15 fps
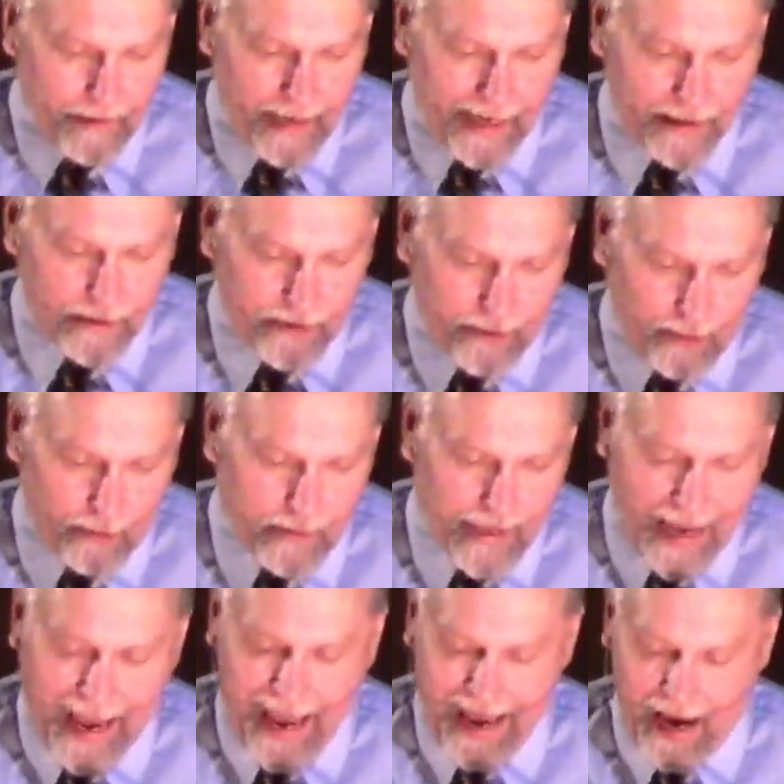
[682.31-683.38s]
And so
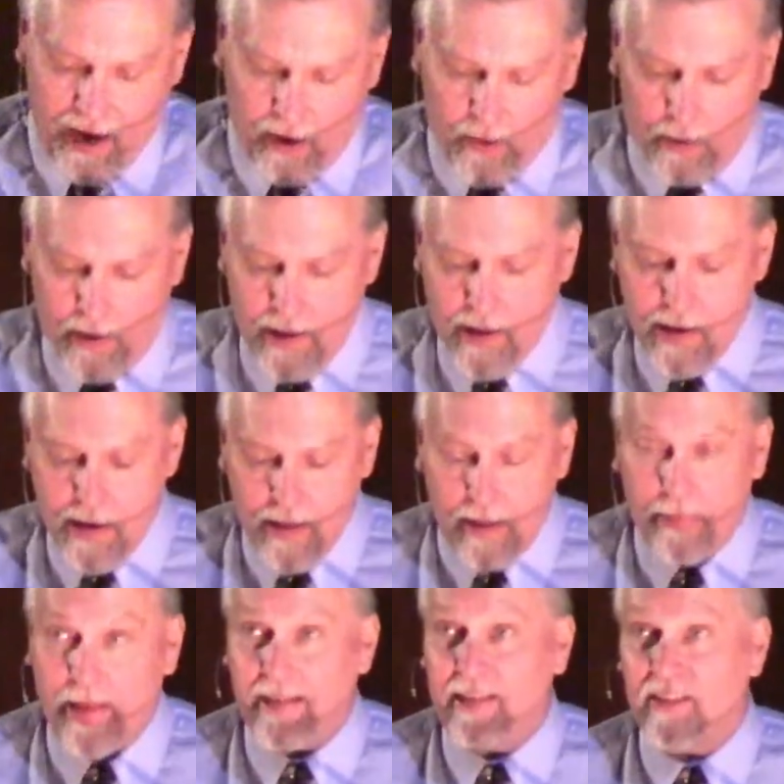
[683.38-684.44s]
now
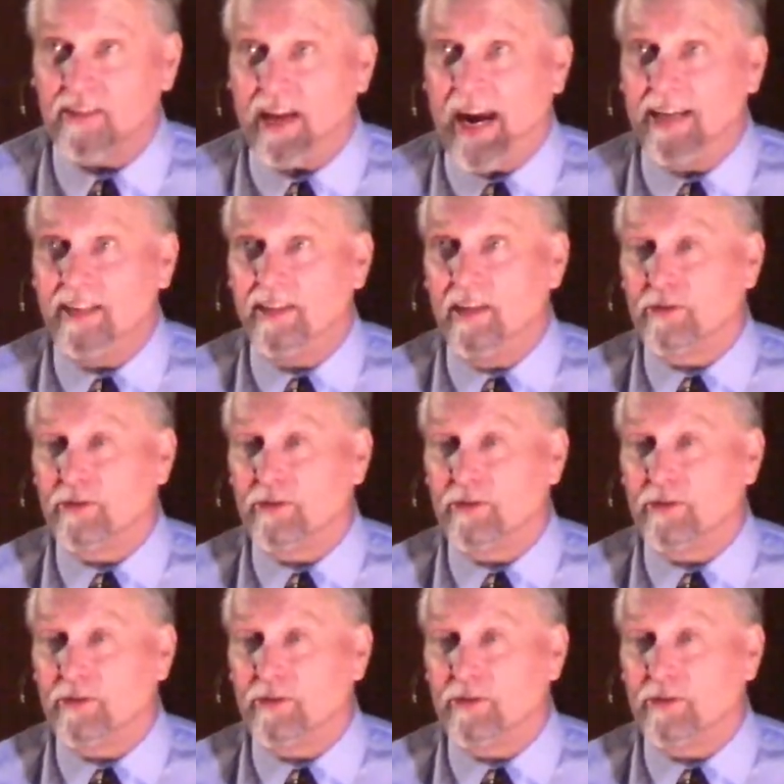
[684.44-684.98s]
they decided